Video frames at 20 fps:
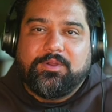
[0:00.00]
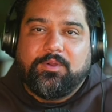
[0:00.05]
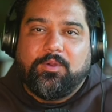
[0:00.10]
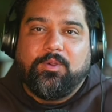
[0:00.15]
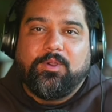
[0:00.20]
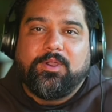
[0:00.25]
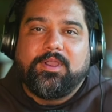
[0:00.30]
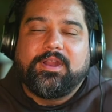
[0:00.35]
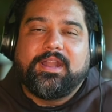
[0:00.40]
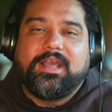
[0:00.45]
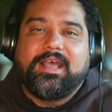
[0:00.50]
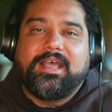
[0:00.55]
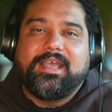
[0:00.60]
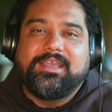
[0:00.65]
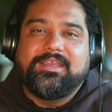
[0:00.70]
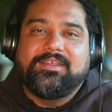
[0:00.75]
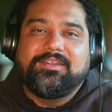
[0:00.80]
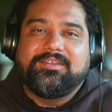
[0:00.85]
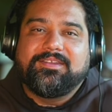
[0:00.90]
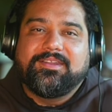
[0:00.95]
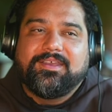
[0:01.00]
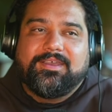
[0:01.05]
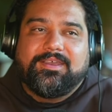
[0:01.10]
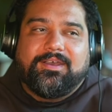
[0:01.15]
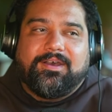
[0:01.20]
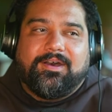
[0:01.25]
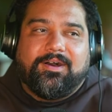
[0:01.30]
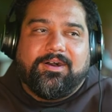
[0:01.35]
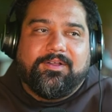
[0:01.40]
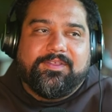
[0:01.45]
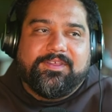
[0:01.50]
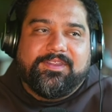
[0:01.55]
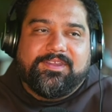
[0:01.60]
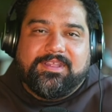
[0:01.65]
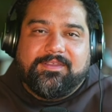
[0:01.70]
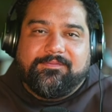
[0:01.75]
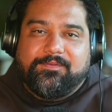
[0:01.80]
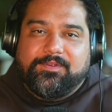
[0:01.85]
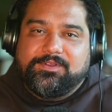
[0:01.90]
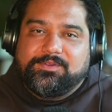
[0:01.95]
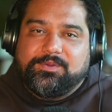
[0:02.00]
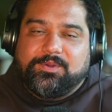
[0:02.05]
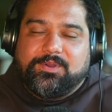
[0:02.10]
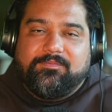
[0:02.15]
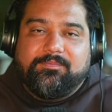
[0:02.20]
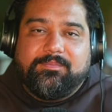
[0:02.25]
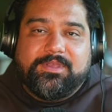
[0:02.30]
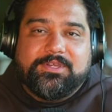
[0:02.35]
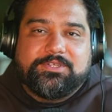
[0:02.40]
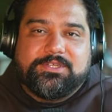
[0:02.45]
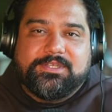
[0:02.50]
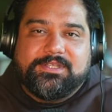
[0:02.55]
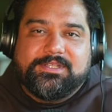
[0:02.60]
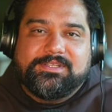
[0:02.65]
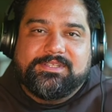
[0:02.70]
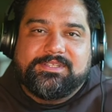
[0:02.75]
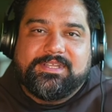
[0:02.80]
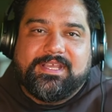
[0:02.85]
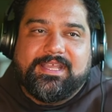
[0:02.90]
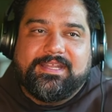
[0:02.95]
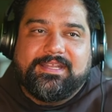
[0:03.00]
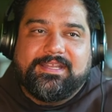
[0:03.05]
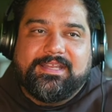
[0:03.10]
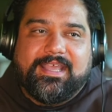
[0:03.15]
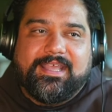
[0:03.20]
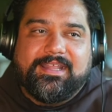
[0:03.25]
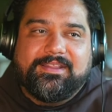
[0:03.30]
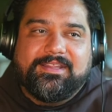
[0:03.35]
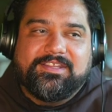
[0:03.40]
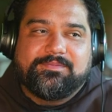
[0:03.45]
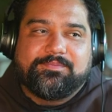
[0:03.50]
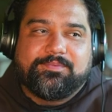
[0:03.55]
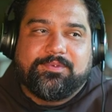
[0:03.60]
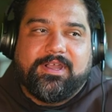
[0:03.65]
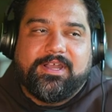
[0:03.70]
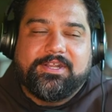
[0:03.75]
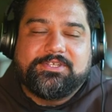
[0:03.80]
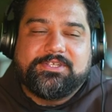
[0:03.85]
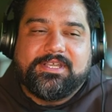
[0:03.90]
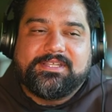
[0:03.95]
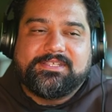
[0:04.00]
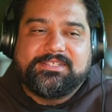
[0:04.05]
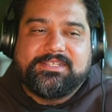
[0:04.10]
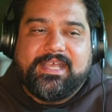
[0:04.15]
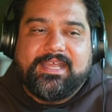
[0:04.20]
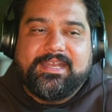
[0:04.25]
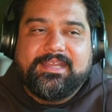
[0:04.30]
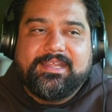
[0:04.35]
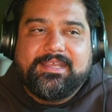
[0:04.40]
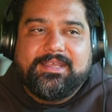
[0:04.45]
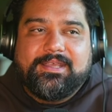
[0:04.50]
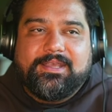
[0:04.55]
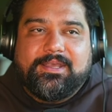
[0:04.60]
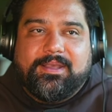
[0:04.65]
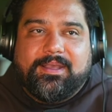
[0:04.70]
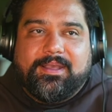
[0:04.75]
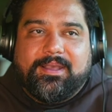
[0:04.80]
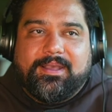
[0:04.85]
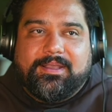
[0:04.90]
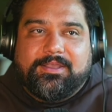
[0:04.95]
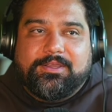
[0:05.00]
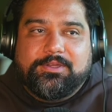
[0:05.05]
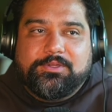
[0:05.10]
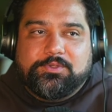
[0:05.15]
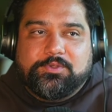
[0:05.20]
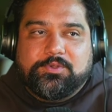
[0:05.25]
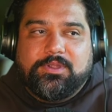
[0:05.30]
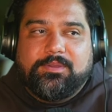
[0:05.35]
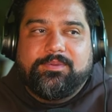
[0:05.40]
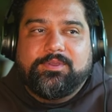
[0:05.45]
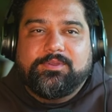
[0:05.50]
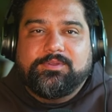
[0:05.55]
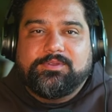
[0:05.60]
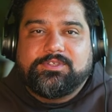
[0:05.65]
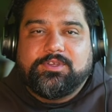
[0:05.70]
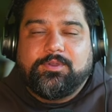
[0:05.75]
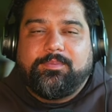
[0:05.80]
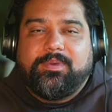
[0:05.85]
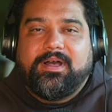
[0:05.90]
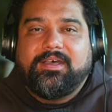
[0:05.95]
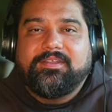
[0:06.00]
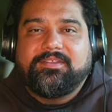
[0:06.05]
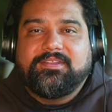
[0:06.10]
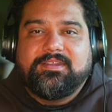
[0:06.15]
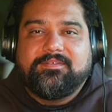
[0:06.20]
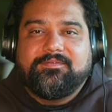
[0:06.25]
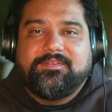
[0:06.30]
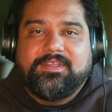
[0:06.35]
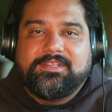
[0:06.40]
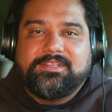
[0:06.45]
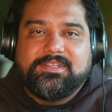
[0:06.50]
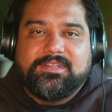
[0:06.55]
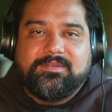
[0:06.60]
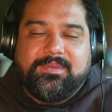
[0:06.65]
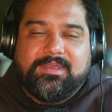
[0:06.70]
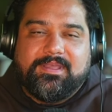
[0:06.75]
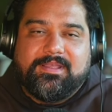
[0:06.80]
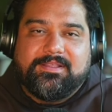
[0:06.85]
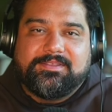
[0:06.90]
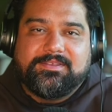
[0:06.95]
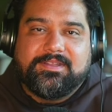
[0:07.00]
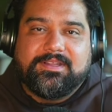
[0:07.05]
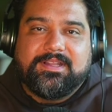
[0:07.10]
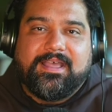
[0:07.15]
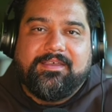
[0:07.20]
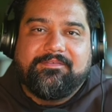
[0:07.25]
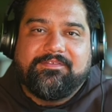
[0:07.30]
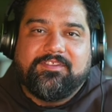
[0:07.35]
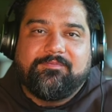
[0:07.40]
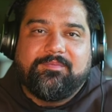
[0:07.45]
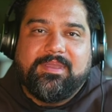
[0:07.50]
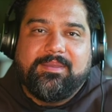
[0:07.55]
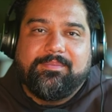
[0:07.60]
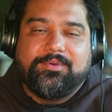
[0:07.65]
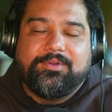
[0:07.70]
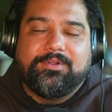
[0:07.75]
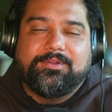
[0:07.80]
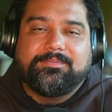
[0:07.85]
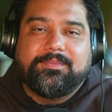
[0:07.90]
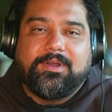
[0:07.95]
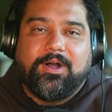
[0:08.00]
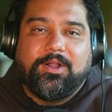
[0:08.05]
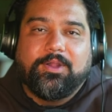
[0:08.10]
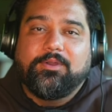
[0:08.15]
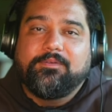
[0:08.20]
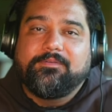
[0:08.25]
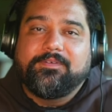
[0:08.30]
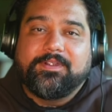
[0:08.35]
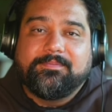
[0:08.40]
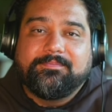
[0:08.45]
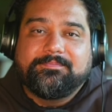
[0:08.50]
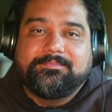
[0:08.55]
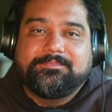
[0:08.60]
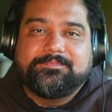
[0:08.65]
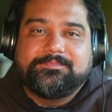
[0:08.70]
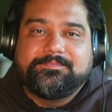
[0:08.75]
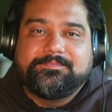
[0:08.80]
and organize all these different sort of missions and these projects that contribute so positively to the lives of people all over.